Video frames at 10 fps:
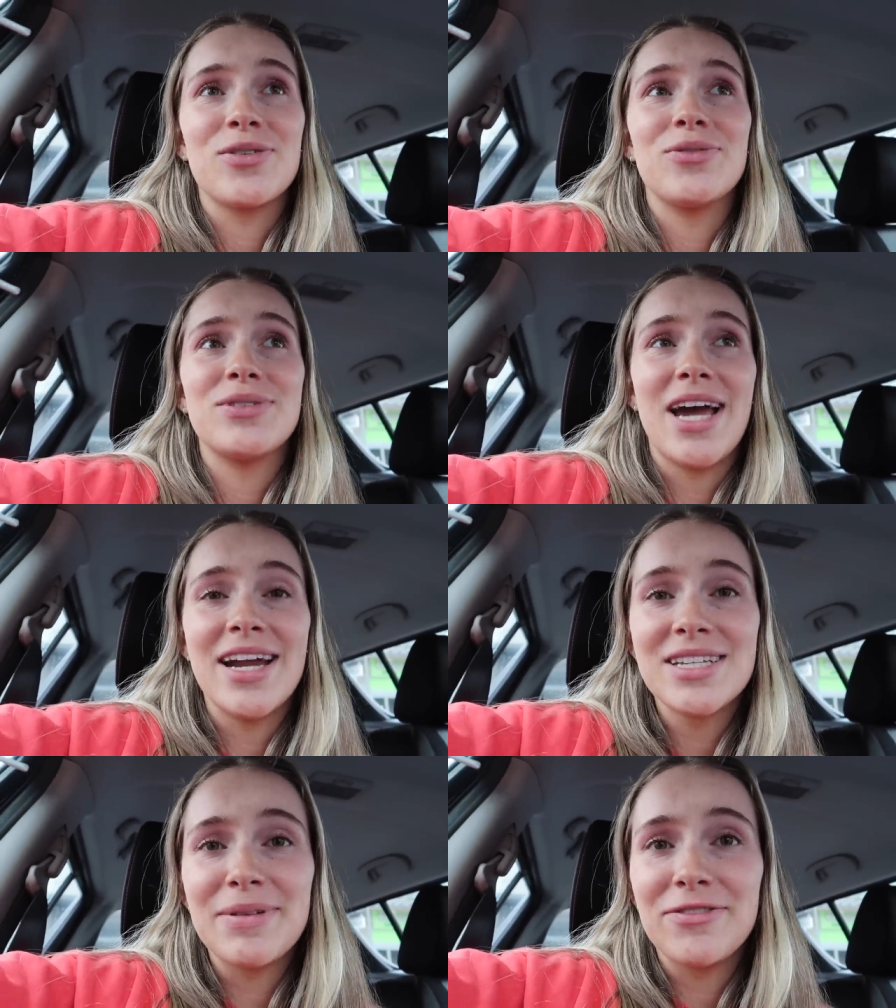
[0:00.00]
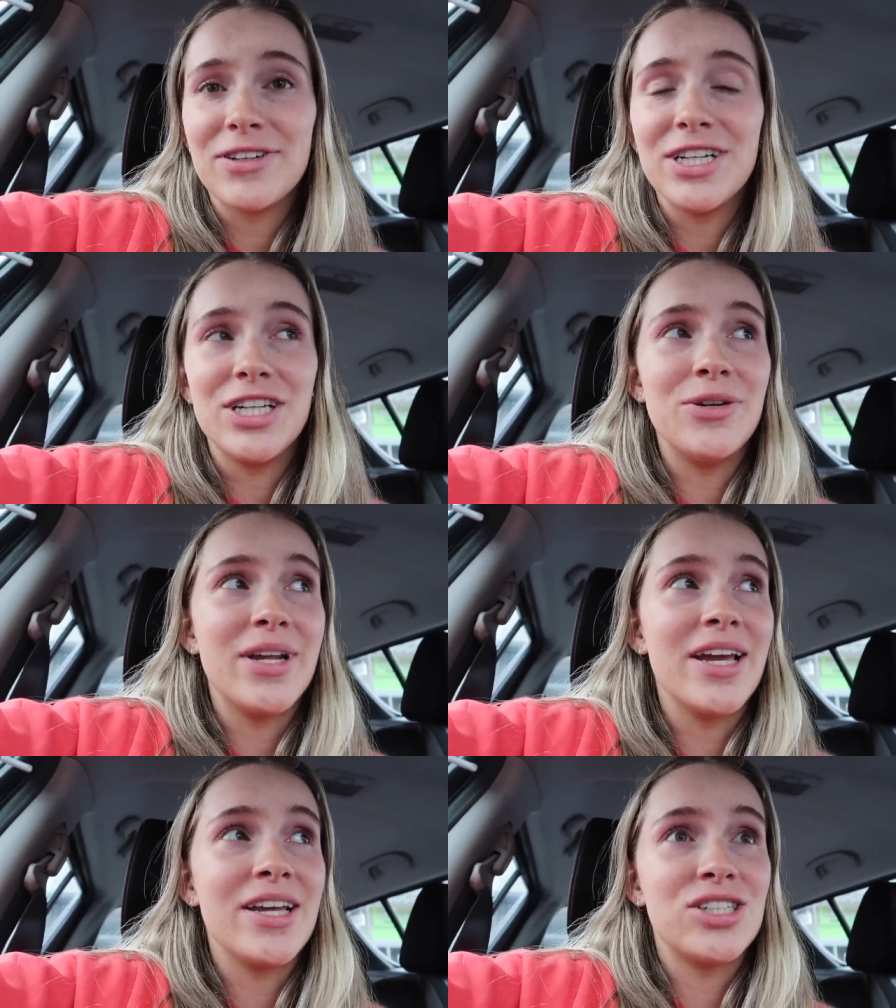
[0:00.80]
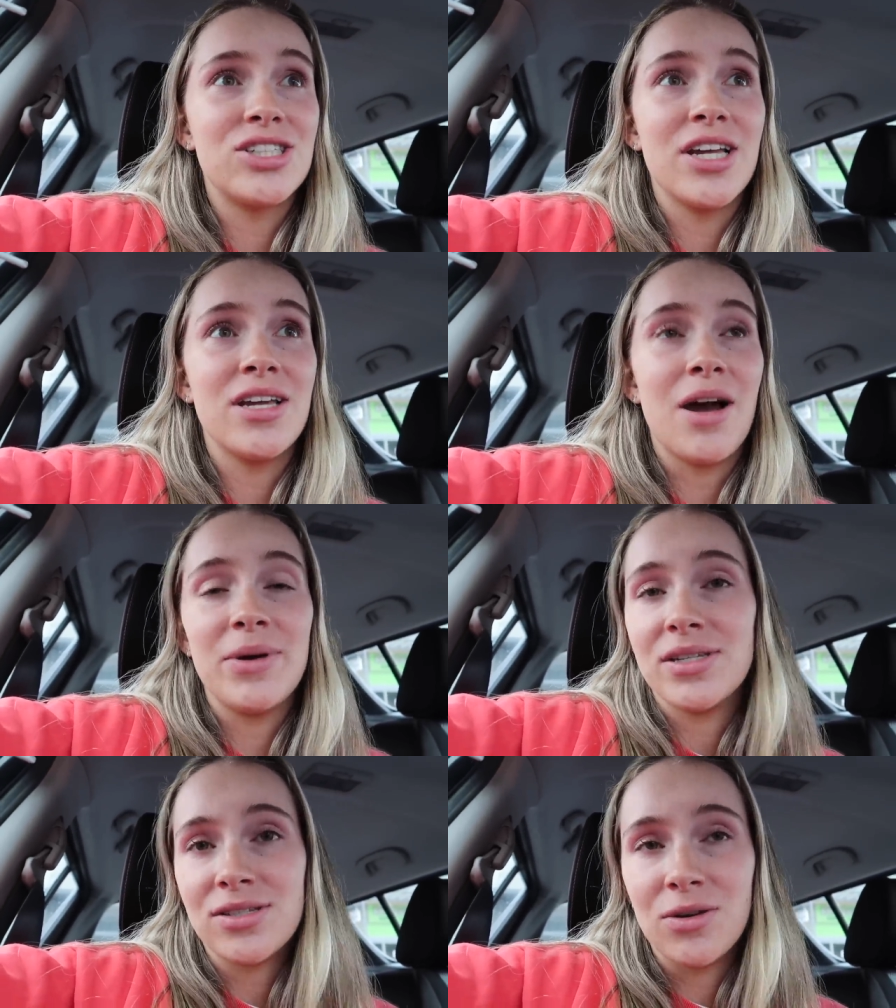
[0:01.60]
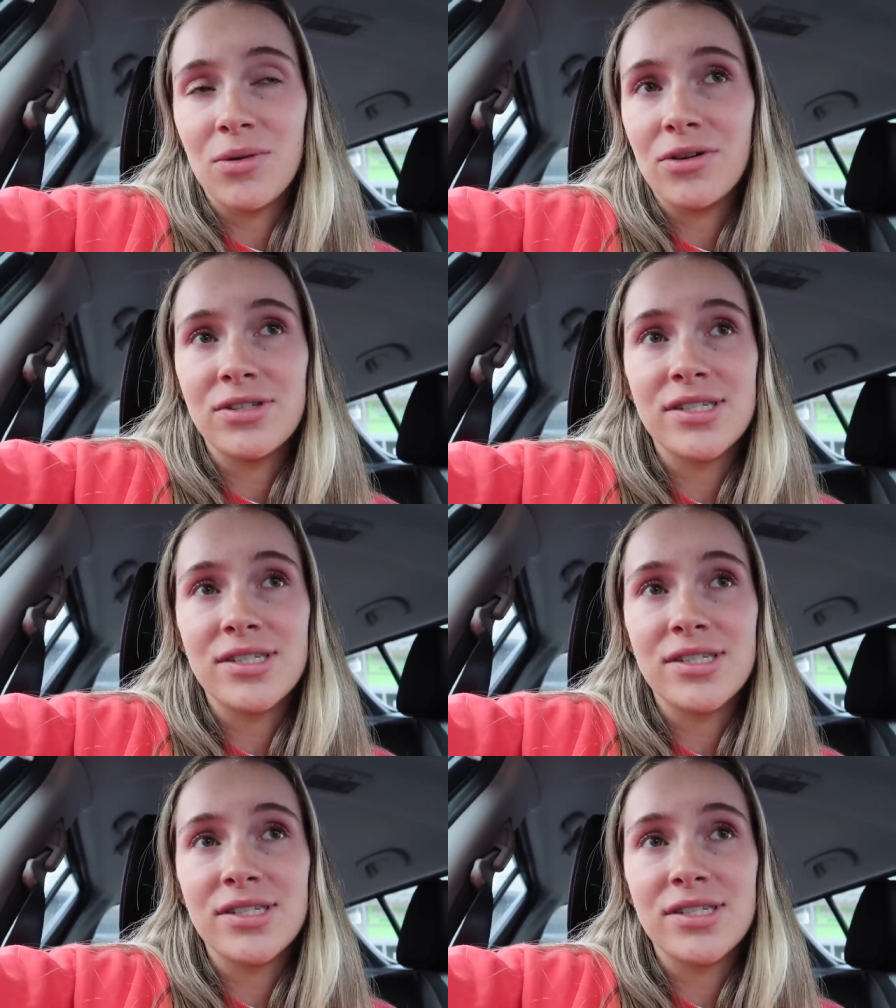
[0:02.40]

So Taya's my friend at uni, and I went to school with her and